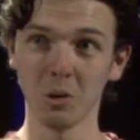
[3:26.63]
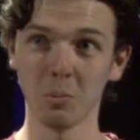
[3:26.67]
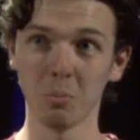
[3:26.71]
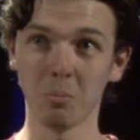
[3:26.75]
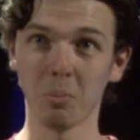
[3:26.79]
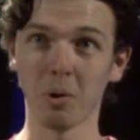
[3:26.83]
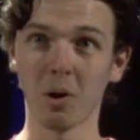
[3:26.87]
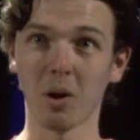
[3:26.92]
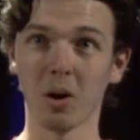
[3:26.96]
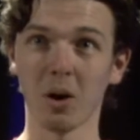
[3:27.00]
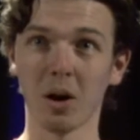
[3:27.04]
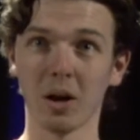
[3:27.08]

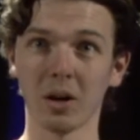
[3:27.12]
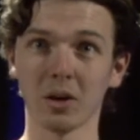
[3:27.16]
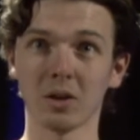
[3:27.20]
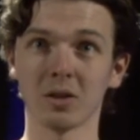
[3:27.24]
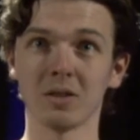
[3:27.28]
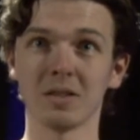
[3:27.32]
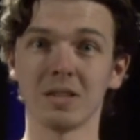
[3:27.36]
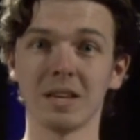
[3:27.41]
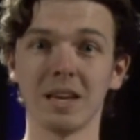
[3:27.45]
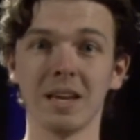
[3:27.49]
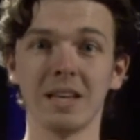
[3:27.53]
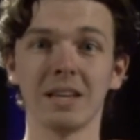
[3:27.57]
but
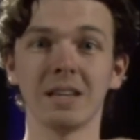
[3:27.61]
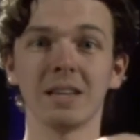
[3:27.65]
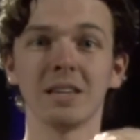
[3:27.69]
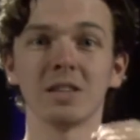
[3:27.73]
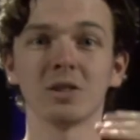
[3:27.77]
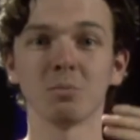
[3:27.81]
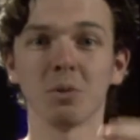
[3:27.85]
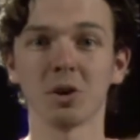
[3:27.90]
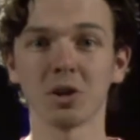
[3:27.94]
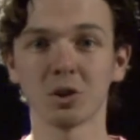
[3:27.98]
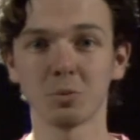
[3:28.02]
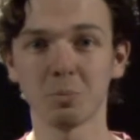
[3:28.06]
containing
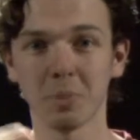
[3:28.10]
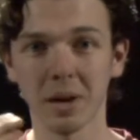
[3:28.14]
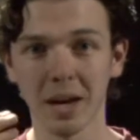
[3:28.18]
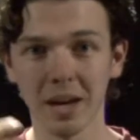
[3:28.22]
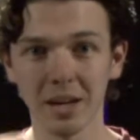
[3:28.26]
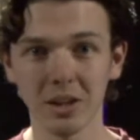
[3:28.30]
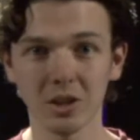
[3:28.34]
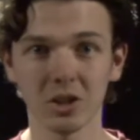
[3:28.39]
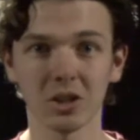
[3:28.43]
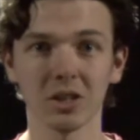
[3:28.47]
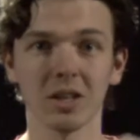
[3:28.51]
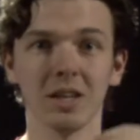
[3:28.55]
as much
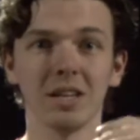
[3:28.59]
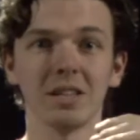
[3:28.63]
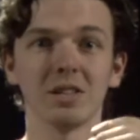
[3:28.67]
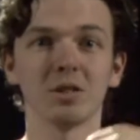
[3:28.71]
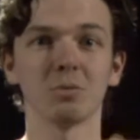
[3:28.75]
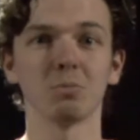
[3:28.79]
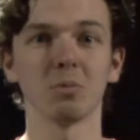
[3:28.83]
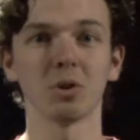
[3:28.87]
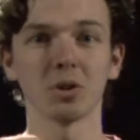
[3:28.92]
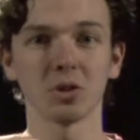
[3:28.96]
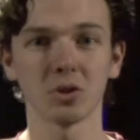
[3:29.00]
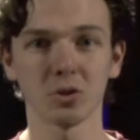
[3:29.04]
pitch and as
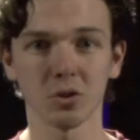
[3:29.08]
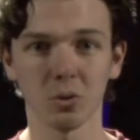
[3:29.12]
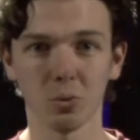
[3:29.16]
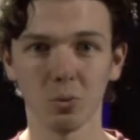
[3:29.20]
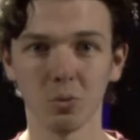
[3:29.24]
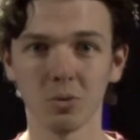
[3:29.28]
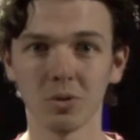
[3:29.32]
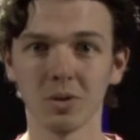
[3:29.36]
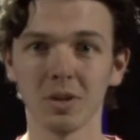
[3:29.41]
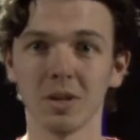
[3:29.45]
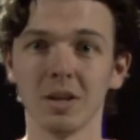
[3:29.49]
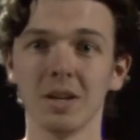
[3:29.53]
much
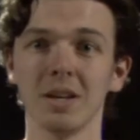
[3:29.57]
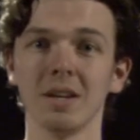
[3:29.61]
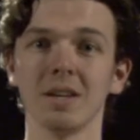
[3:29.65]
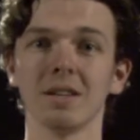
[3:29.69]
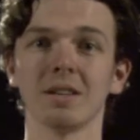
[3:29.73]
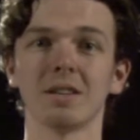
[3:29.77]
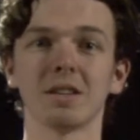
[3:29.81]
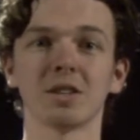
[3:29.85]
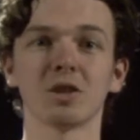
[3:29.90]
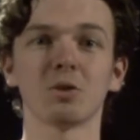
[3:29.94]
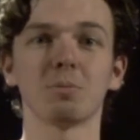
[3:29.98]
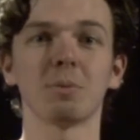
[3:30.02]
tone
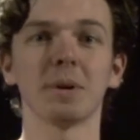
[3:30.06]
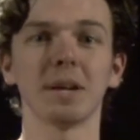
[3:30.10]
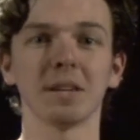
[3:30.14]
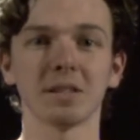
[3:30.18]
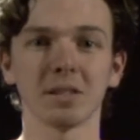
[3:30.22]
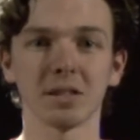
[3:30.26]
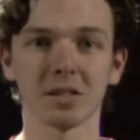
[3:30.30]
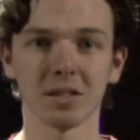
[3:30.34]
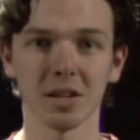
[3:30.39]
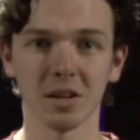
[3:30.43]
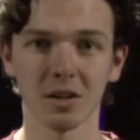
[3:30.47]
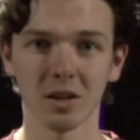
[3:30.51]
to express
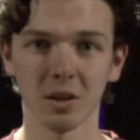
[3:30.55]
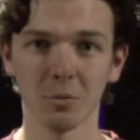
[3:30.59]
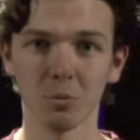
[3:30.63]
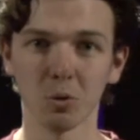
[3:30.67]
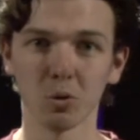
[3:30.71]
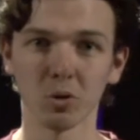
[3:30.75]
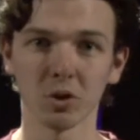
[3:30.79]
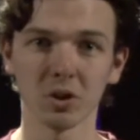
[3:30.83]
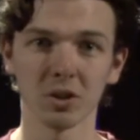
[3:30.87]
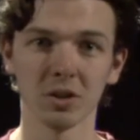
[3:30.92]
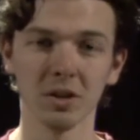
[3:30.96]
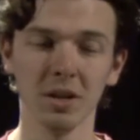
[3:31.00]
a certain
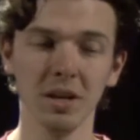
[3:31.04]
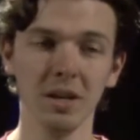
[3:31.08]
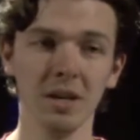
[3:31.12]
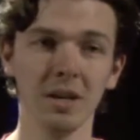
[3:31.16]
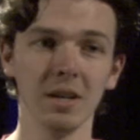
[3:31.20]
emotion.